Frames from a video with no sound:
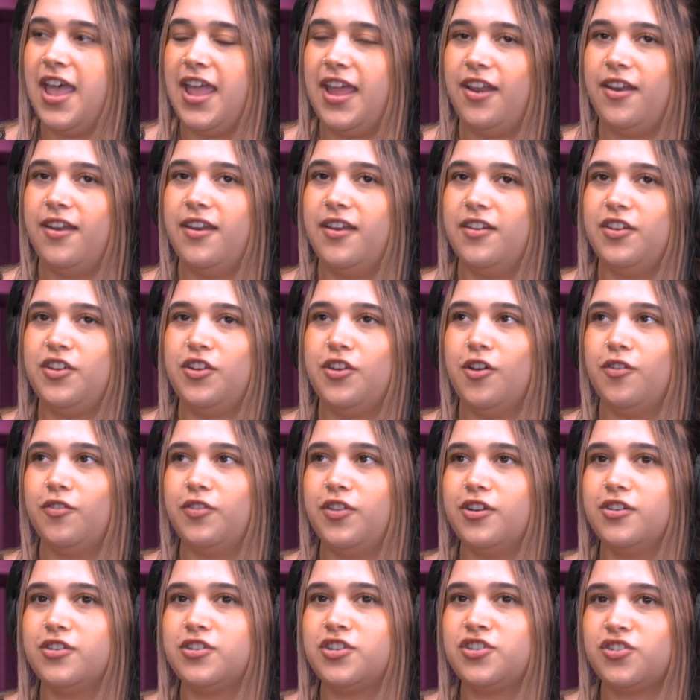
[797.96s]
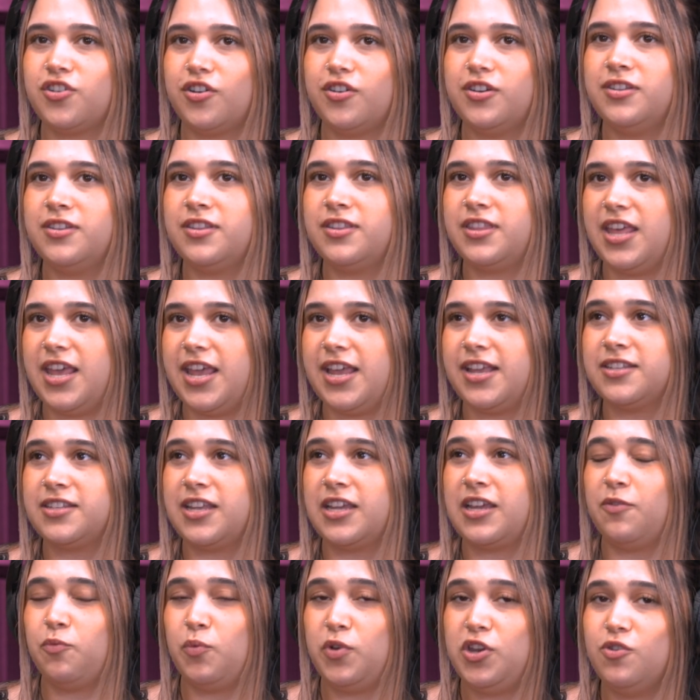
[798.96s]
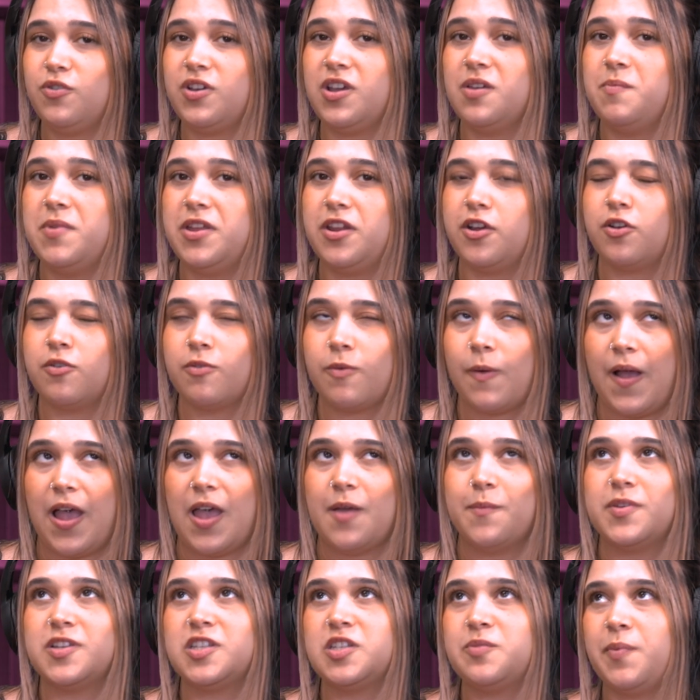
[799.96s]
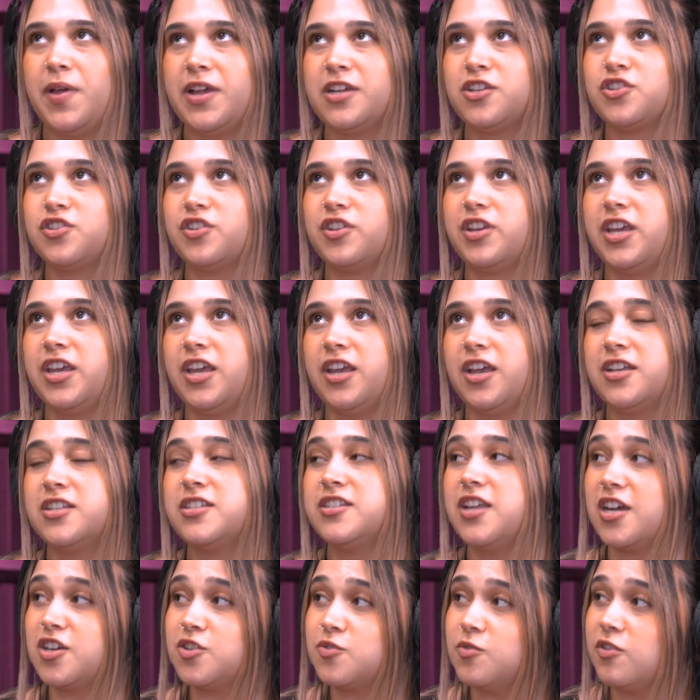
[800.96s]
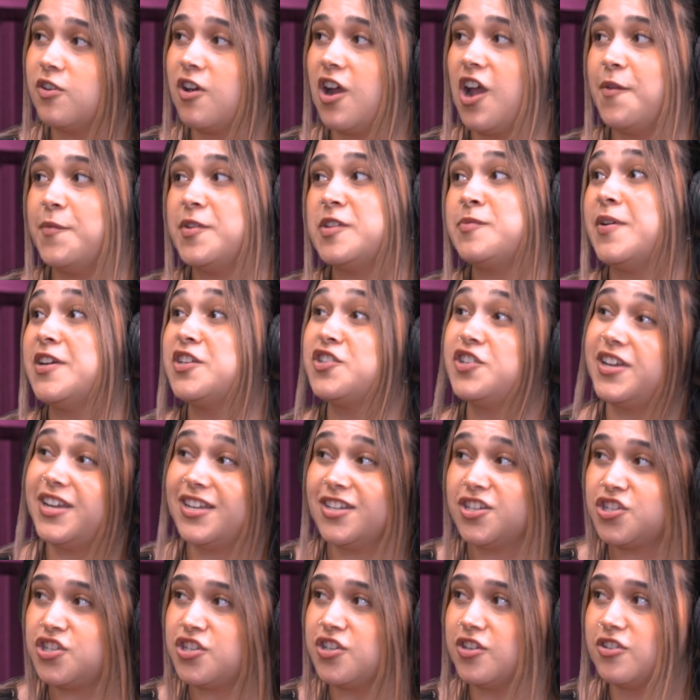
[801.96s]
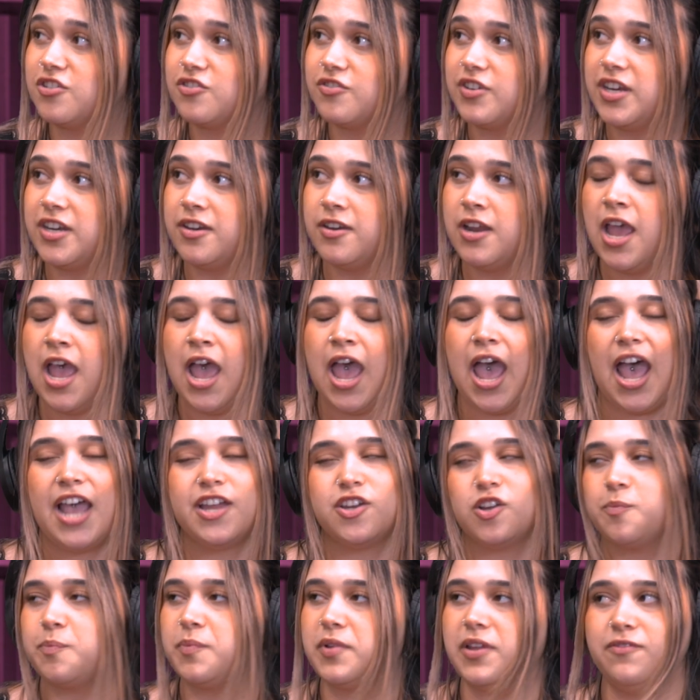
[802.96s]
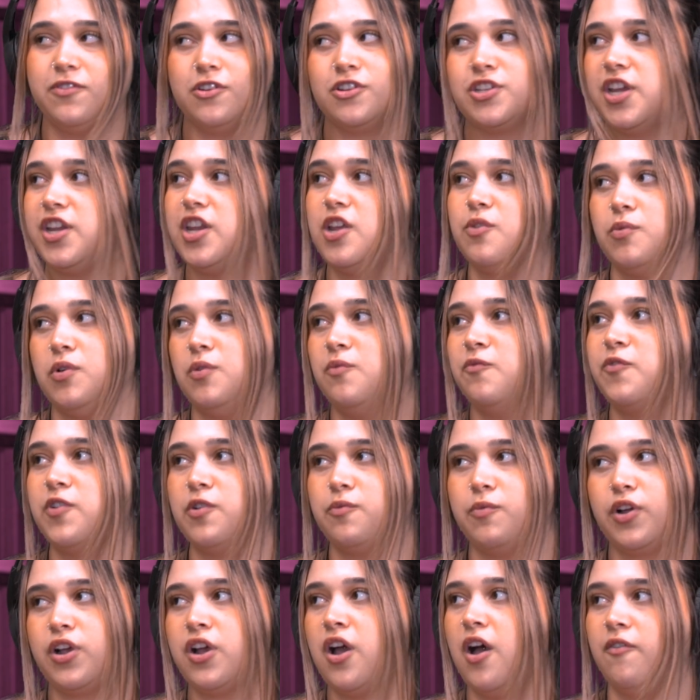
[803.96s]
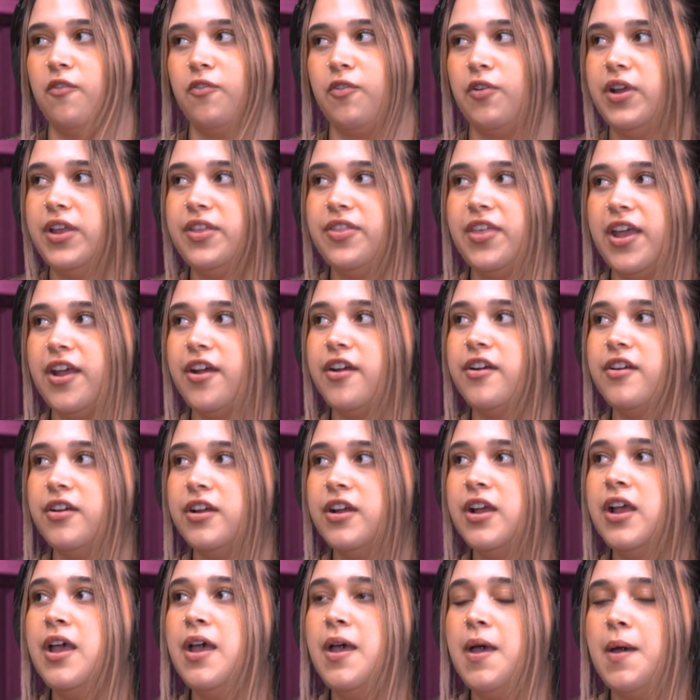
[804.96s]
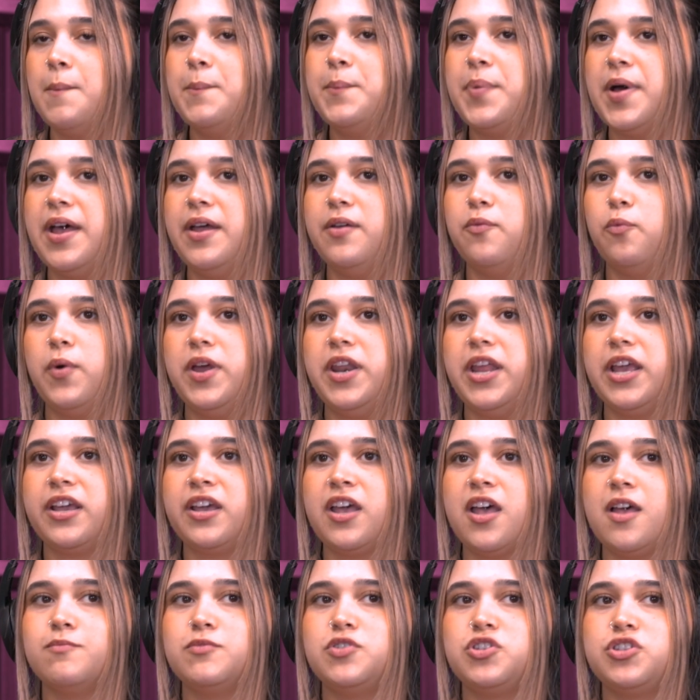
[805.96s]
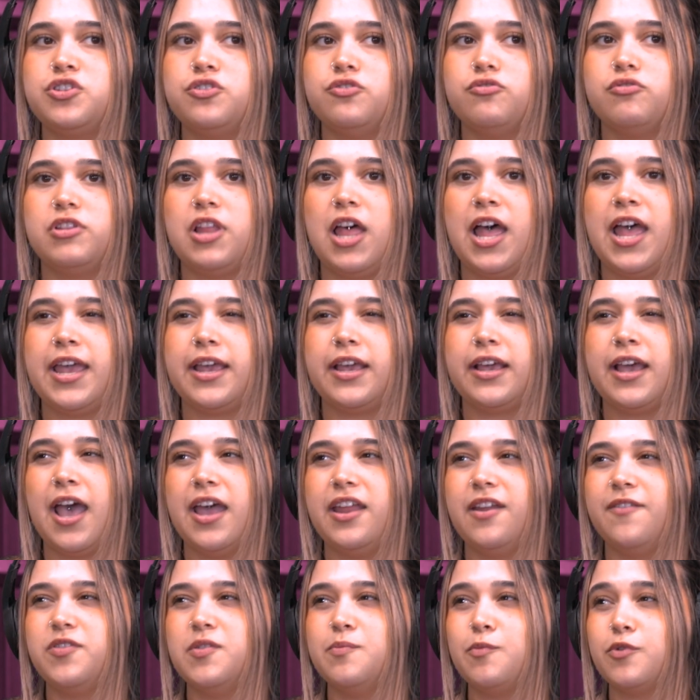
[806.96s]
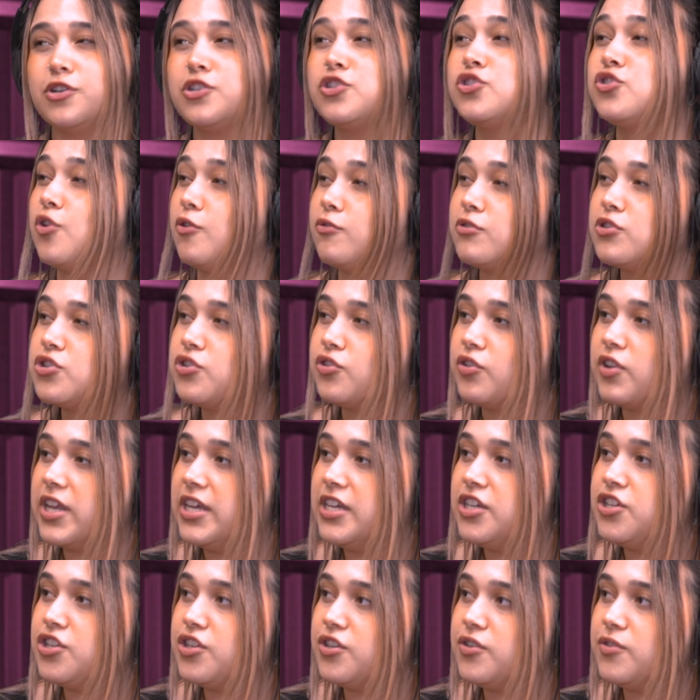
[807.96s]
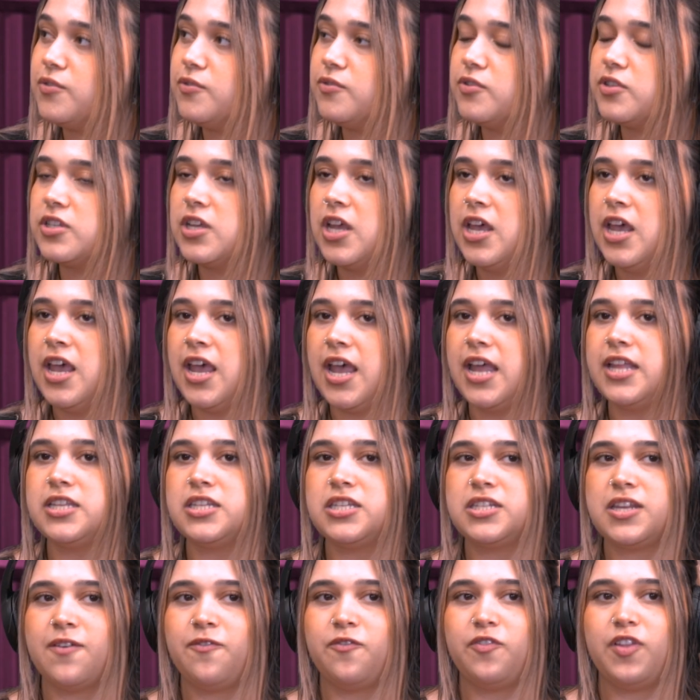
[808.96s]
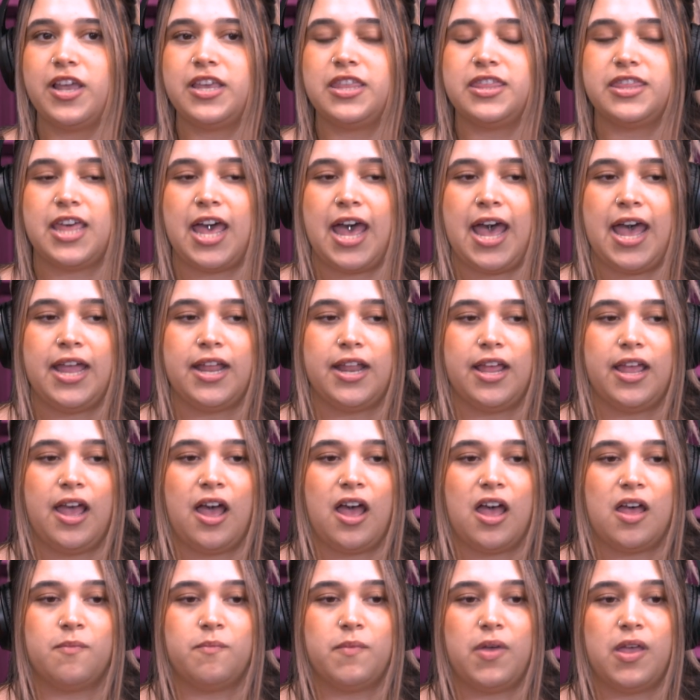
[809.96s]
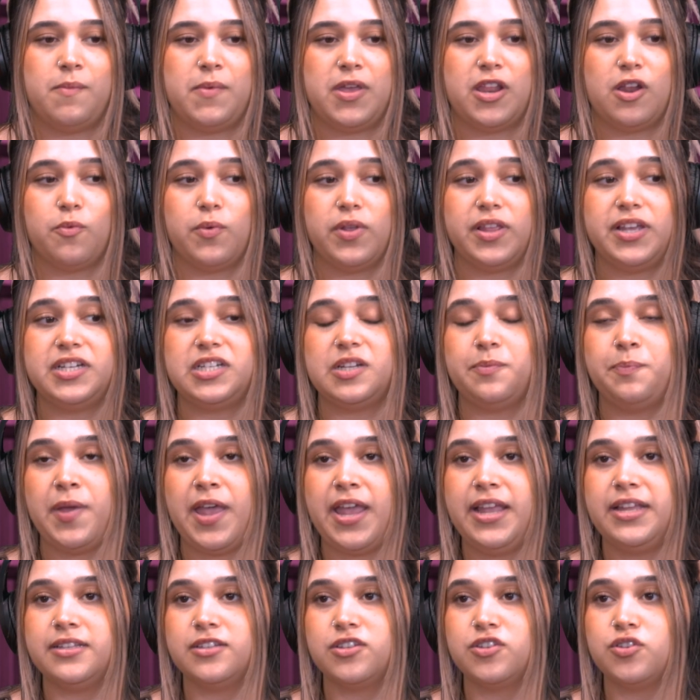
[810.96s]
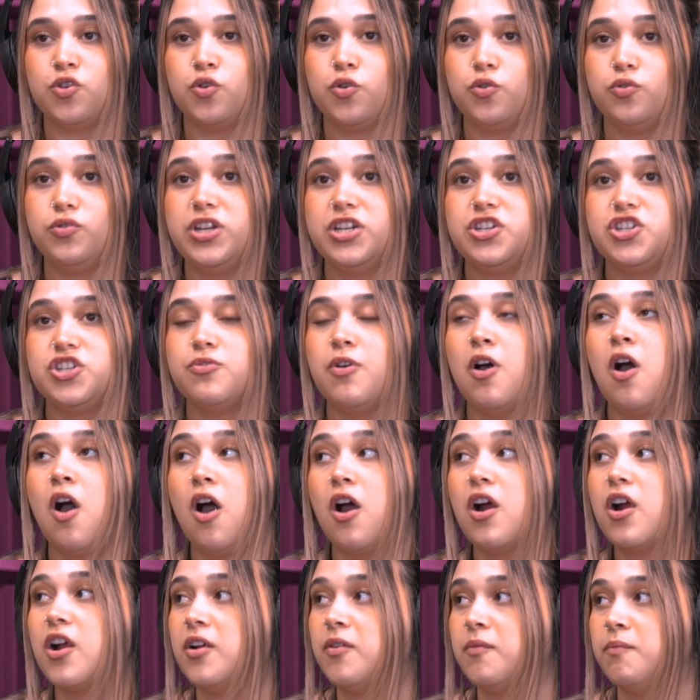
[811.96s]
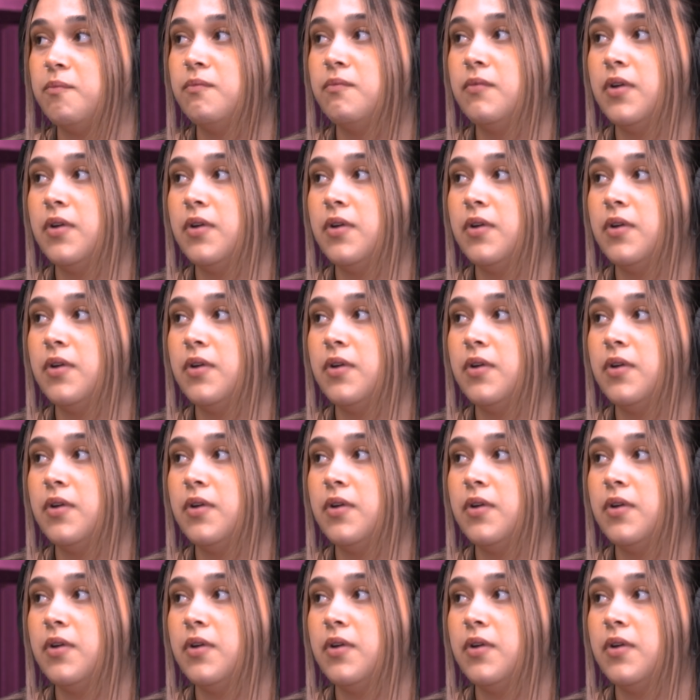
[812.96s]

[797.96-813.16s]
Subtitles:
And, there's certain things, like when you commit a crime, especially a sexual crime, especially against children, I don't believe there's any room for recovery there. But when it comes to, like, kind of the more social issues and stuff like that, it really depends. Who did you harm?